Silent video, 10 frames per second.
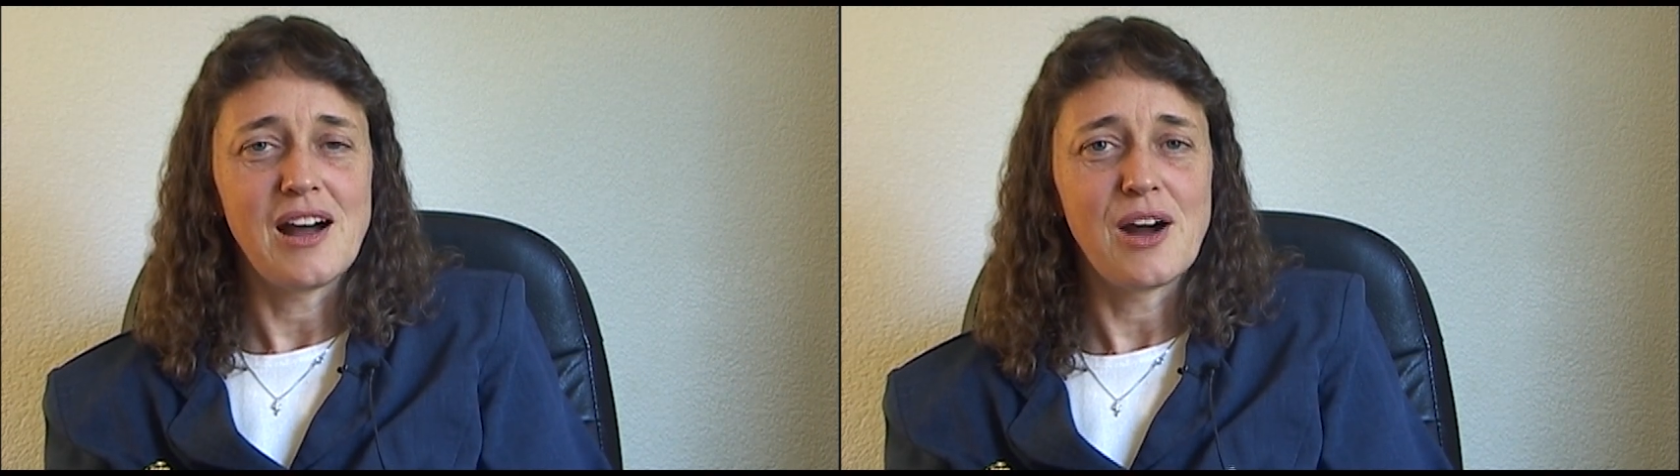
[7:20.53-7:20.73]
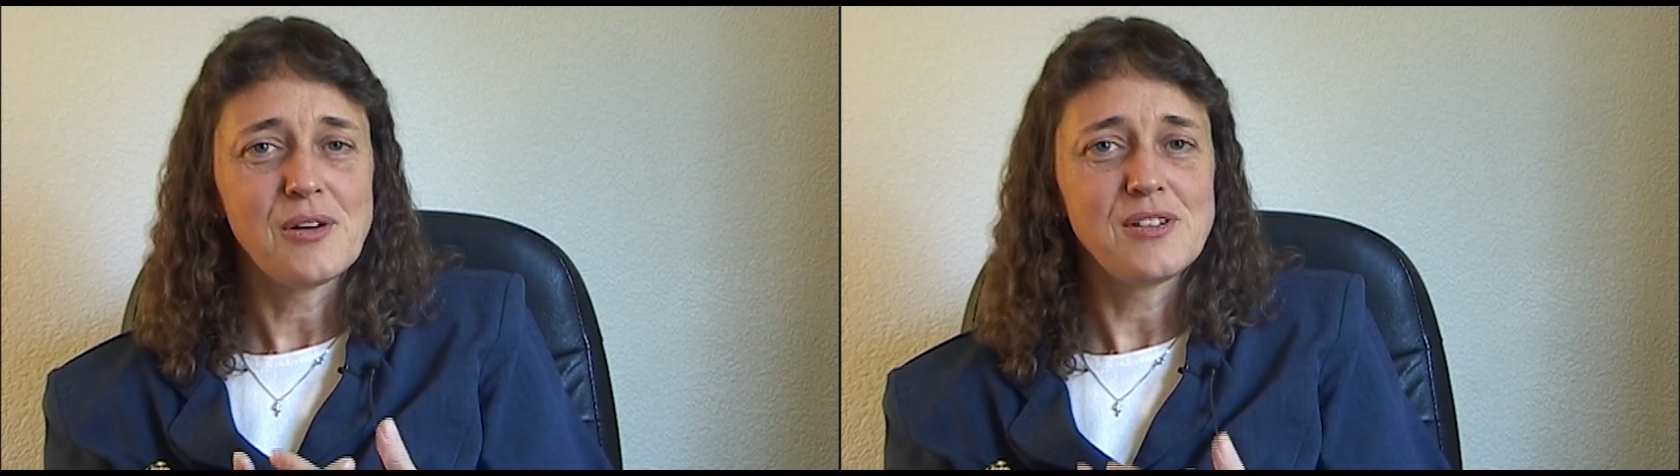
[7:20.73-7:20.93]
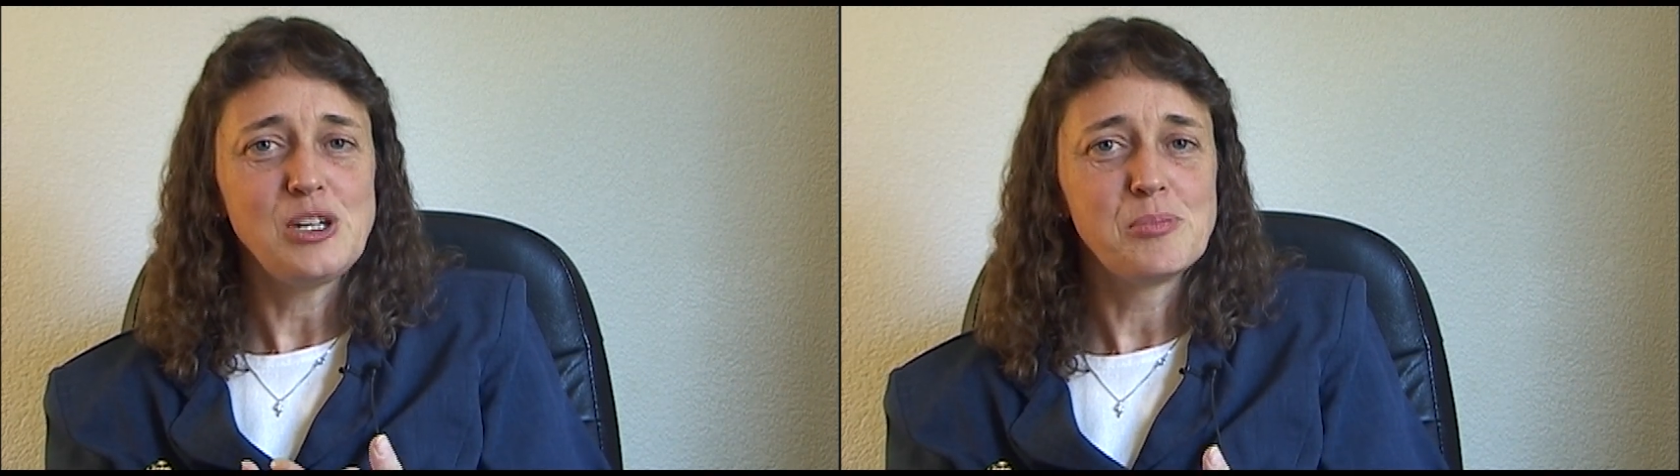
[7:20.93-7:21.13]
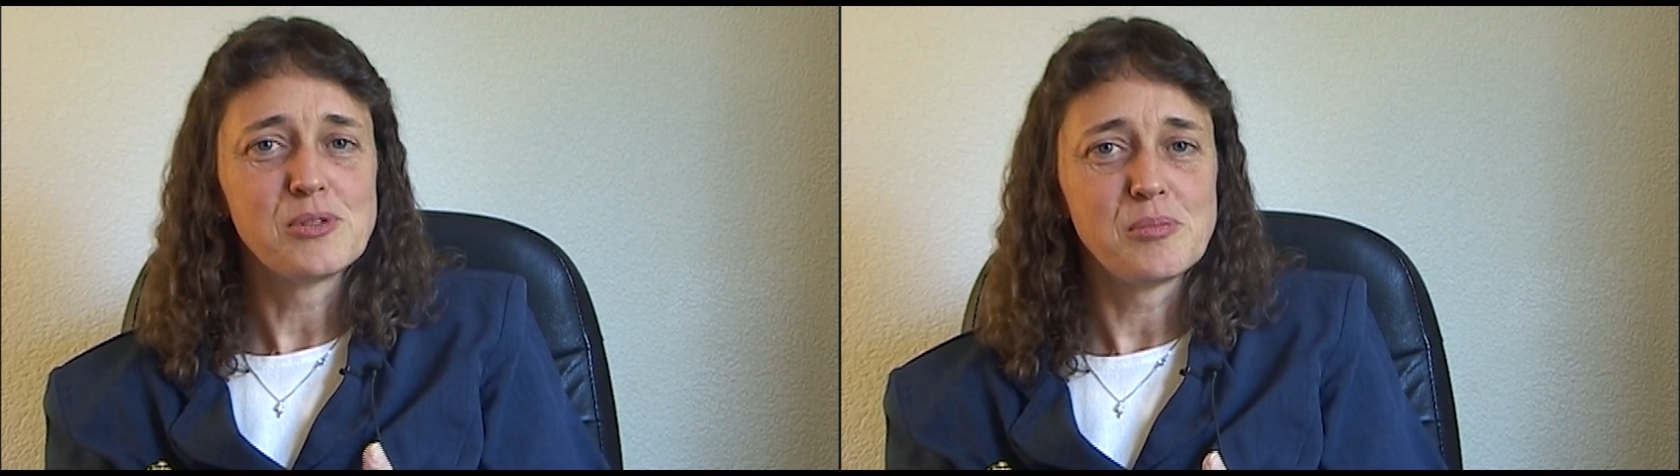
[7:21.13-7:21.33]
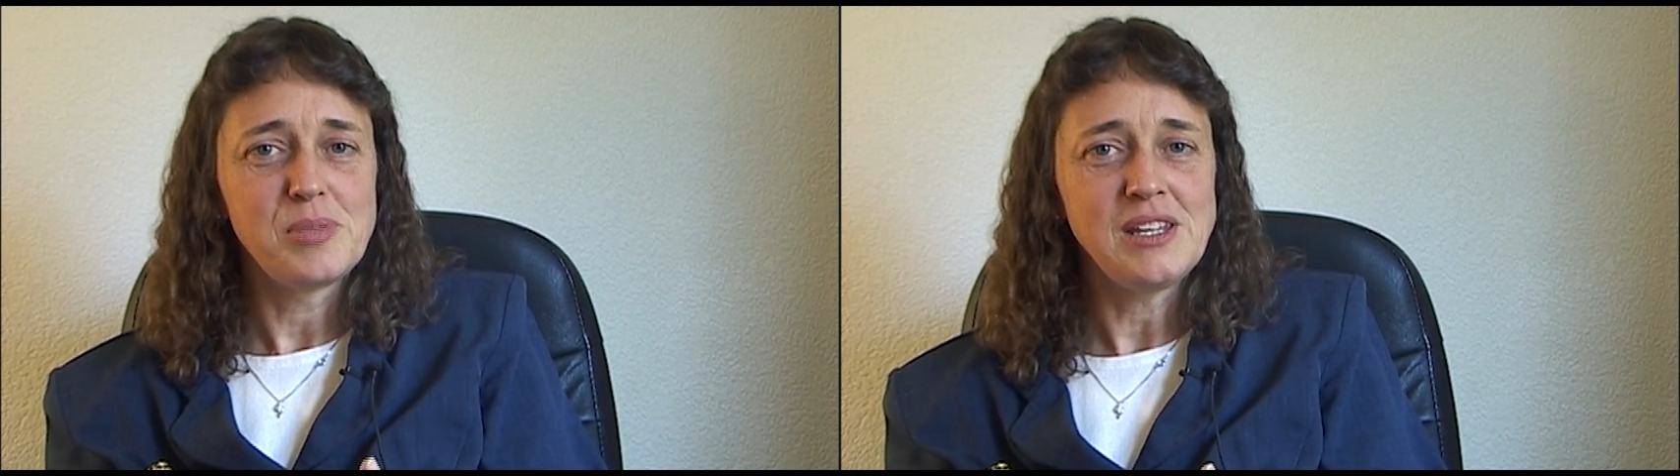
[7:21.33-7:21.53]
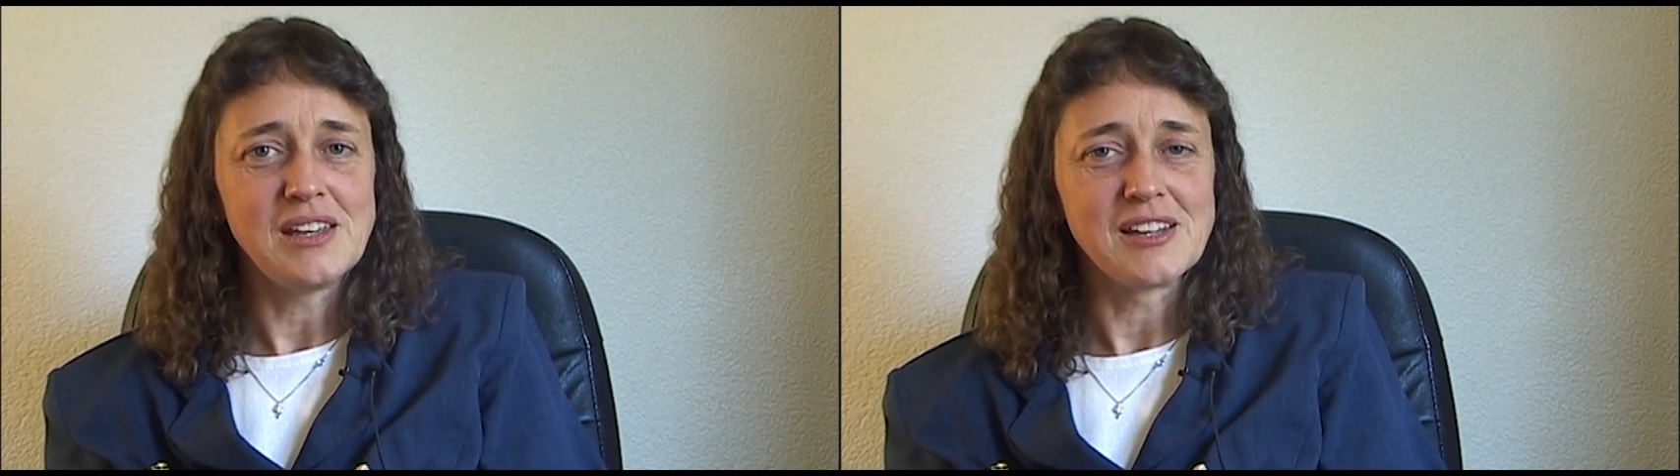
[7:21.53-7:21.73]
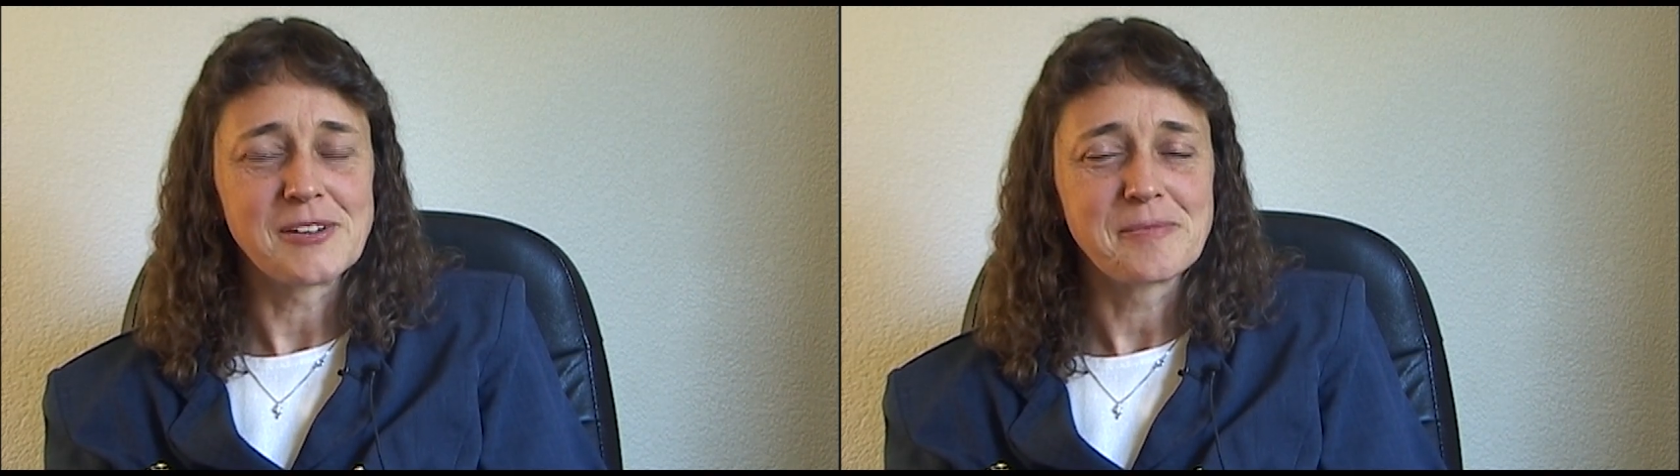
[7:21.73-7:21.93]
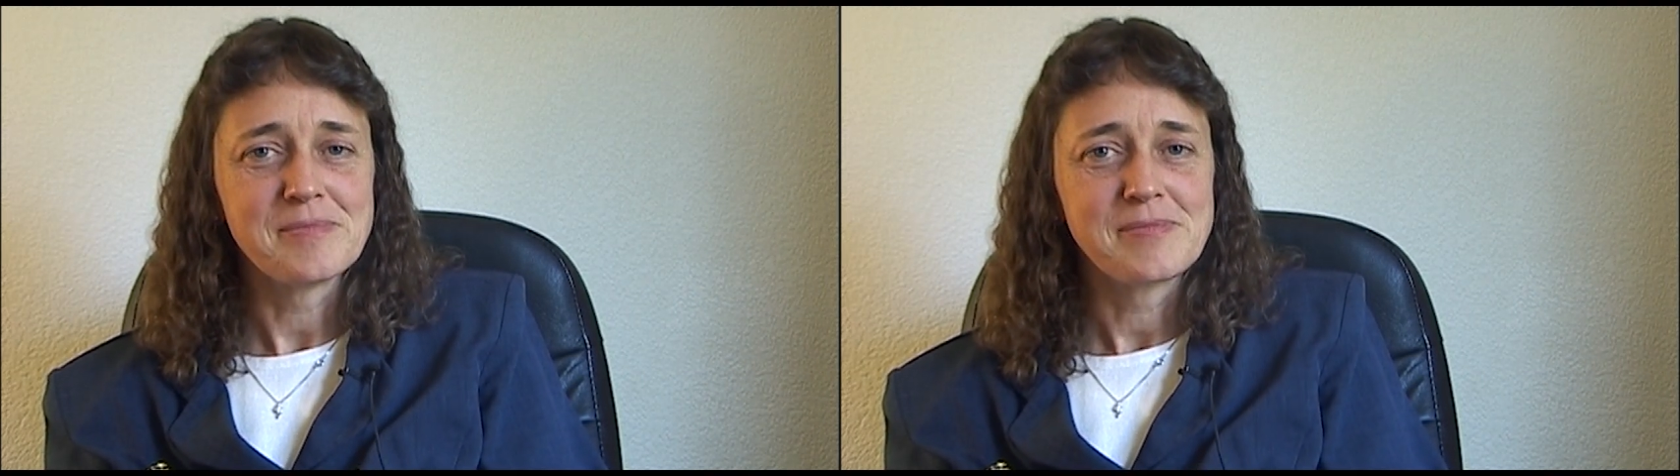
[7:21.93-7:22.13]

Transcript: our deeper being.